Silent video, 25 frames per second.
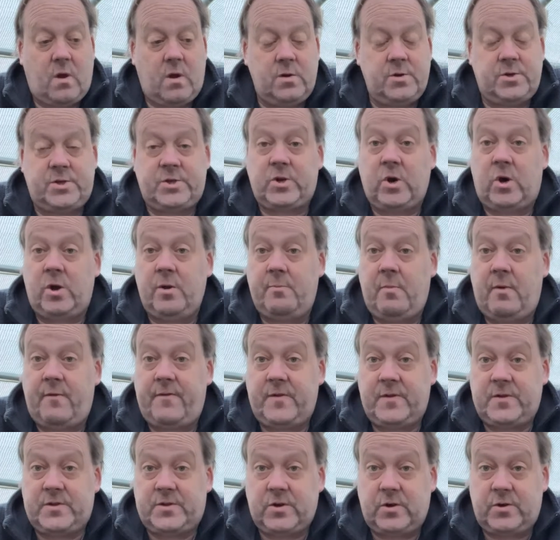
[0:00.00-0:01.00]
start them off
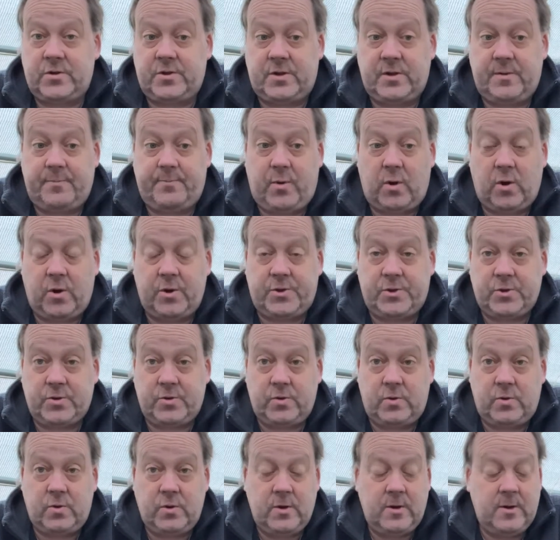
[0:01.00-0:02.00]
inside the
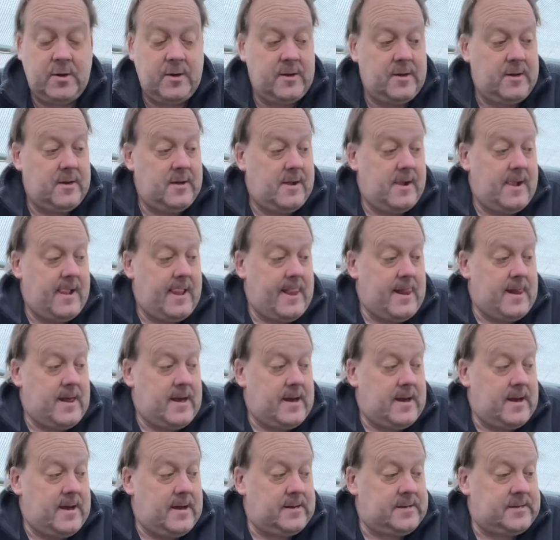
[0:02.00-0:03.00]
polytunnel
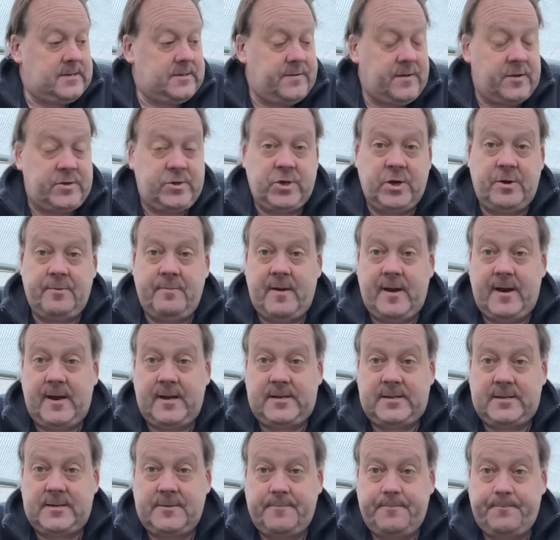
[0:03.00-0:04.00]
until they
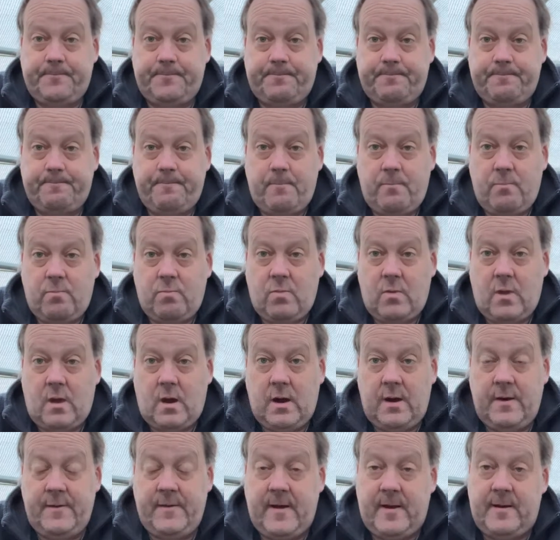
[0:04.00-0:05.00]
germinate,
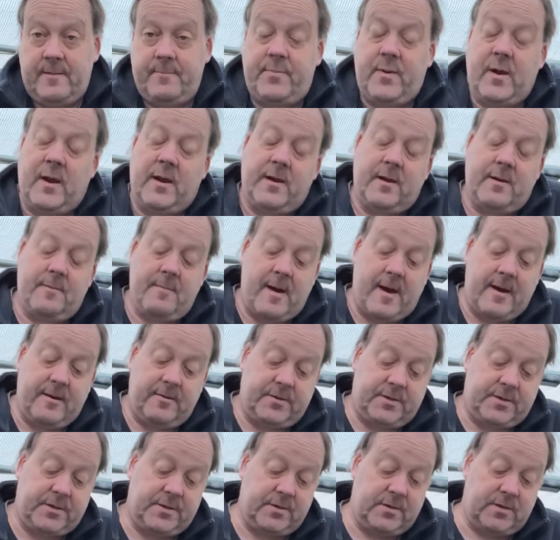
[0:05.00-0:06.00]
and then plant them
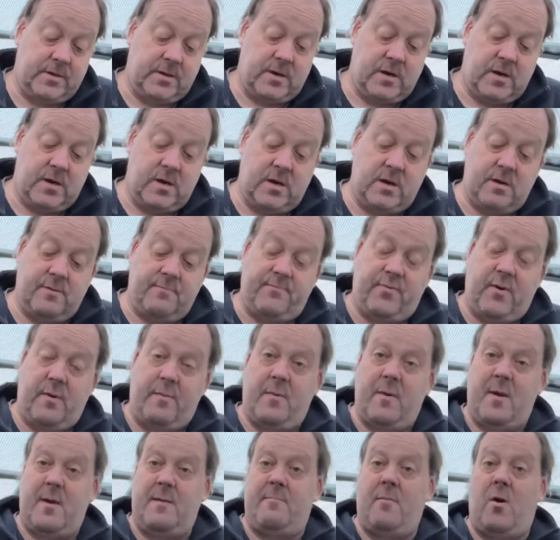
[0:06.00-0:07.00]
out
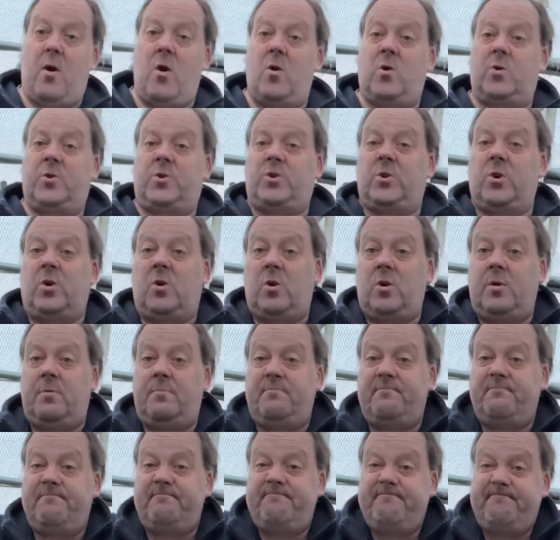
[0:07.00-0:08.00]
probably March time,
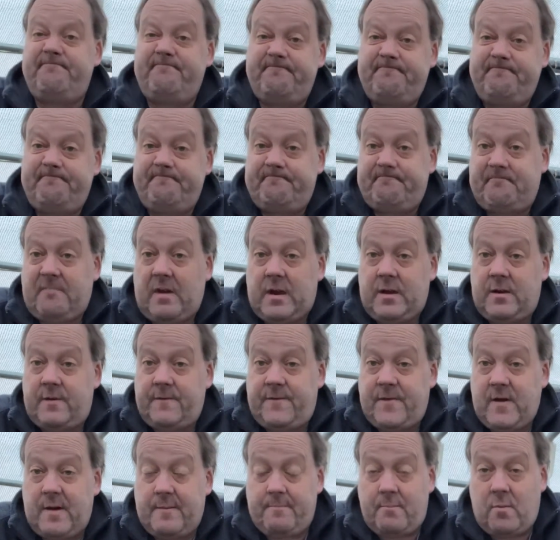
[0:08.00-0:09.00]
end of
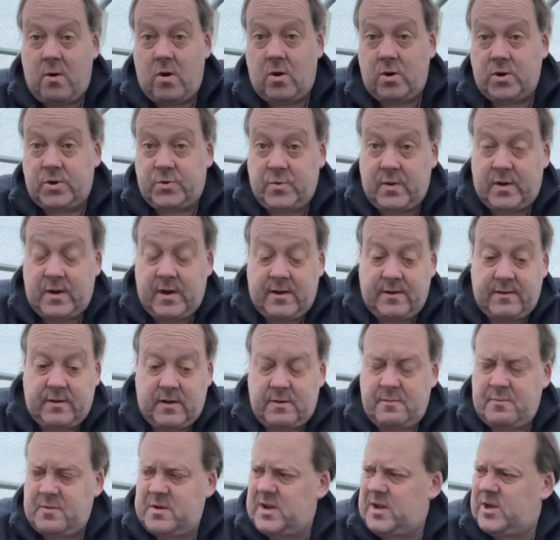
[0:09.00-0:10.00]
Feb, March, when they, I
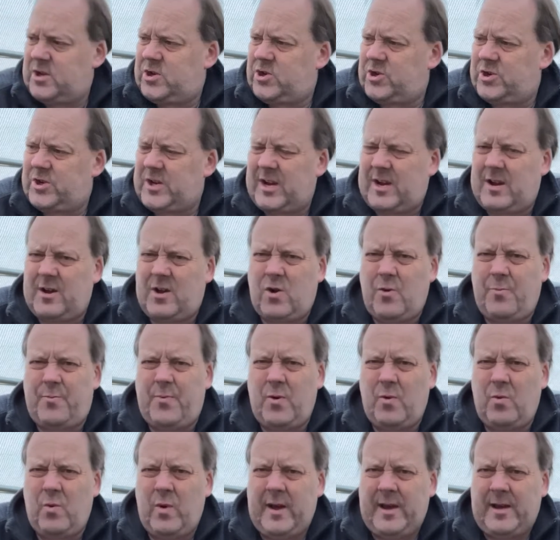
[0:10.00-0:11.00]
mean, it should take a couple
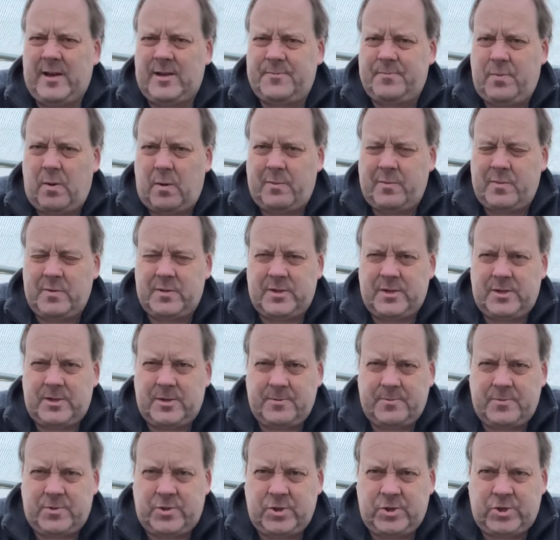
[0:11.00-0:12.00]
of weeks probably to
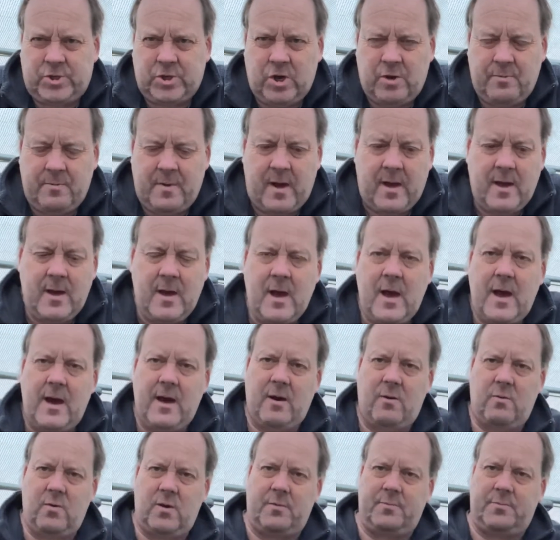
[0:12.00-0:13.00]
germinate.
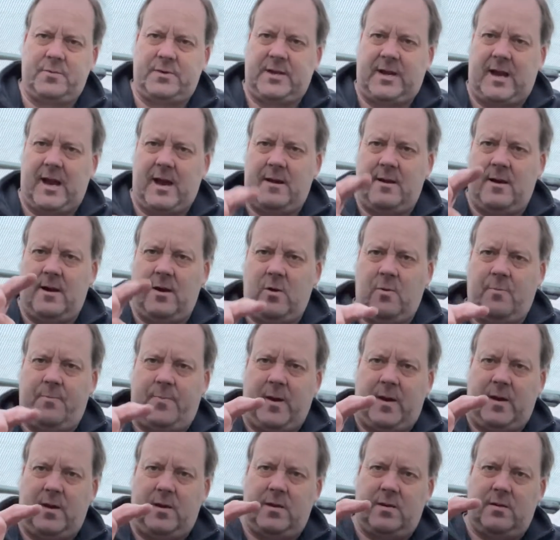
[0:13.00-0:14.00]
I want them to get a little
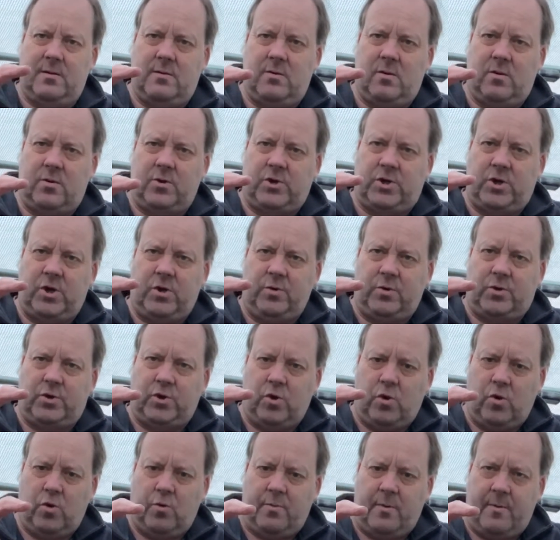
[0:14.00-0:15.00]
bit, not too
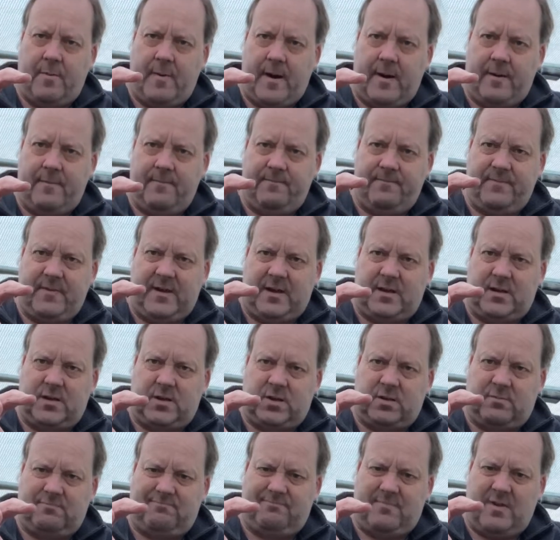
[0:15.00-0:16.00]
tall, but about this,
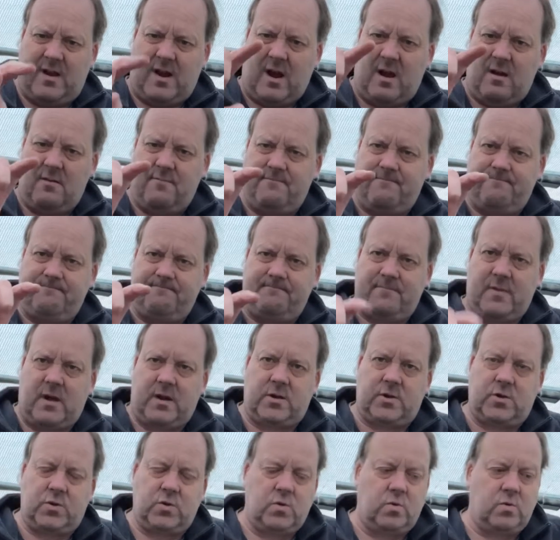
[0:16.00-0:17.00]
you know, that
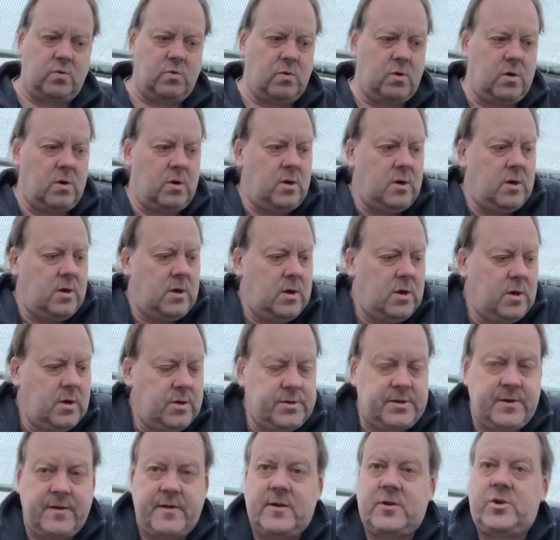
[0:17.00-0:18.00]
tall,
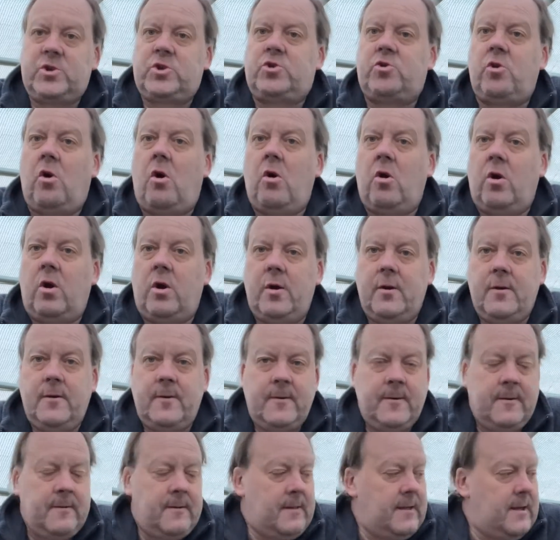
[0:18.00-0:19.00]
so they're strong.
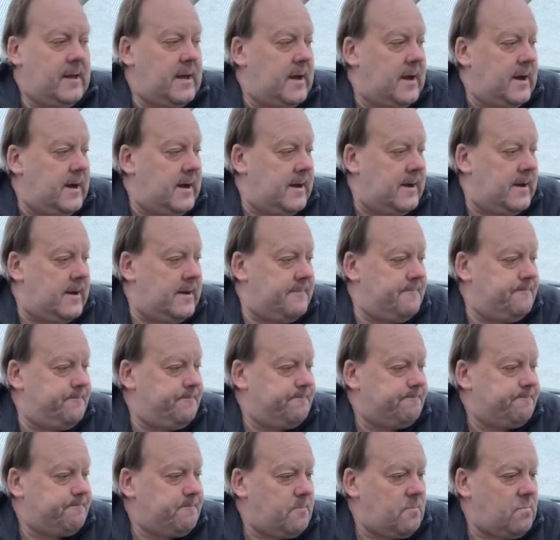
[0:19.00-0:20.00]
And
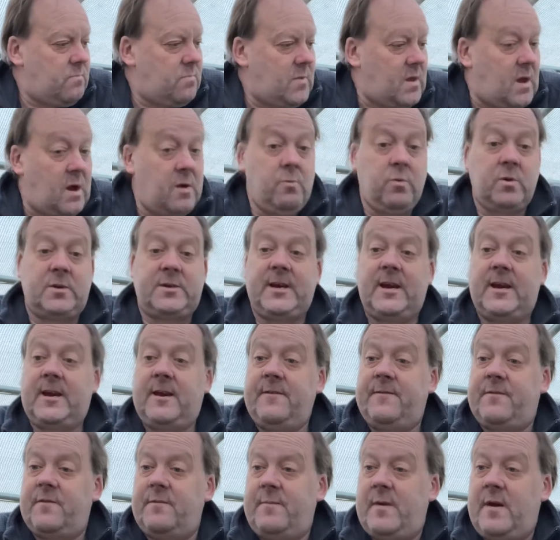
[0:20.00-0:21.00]
we'll take
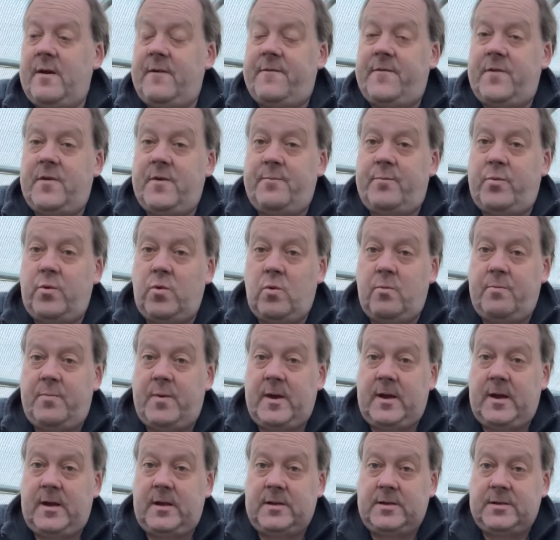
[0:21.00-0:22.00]
it from there for the broad
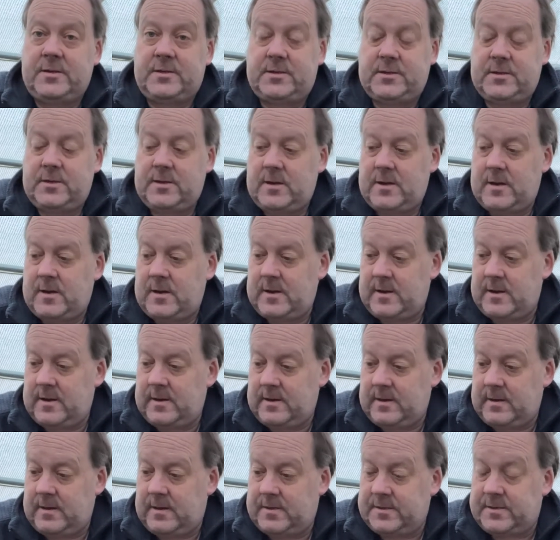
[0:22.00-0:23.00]
beans,
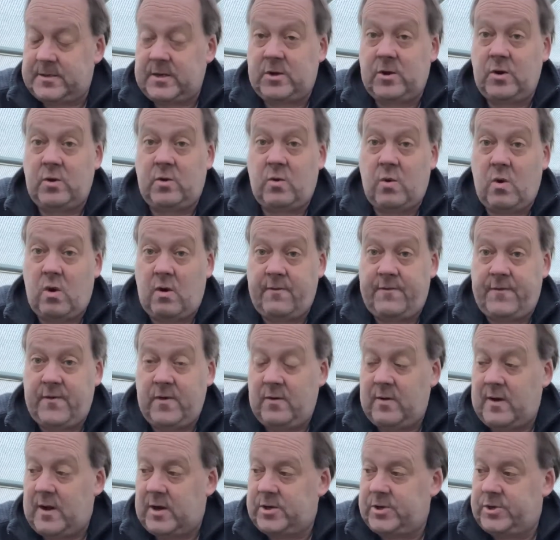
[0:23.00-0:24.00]
because I grew quite a
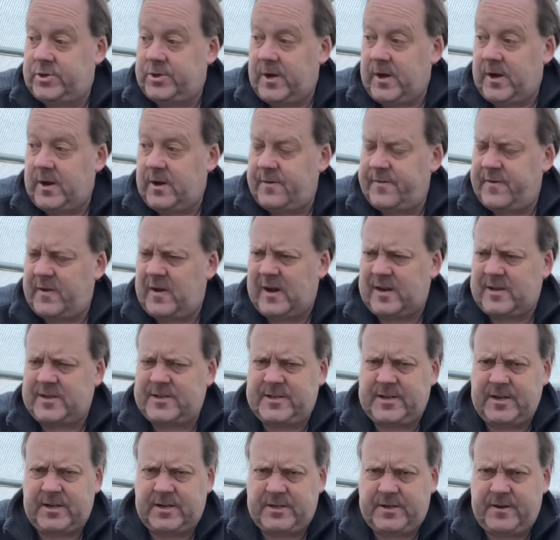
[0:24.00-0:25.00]
few last year. I think I had
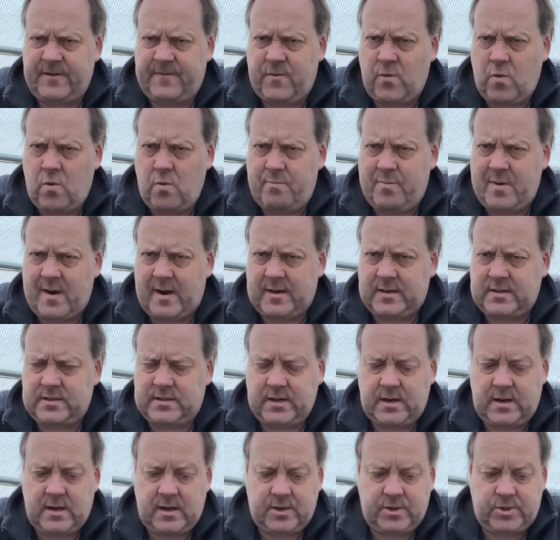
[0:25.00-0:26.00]
64 plants
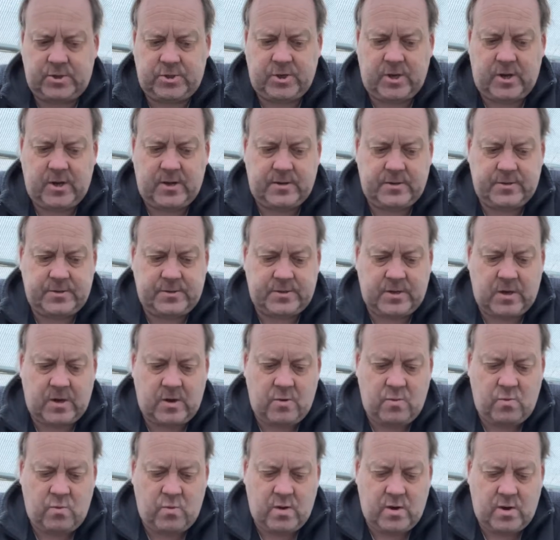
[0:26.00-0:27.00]
in last year,
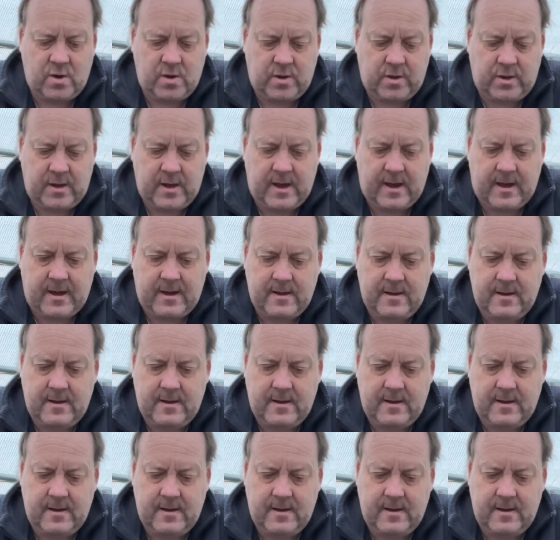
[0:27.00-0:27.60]
so yeah,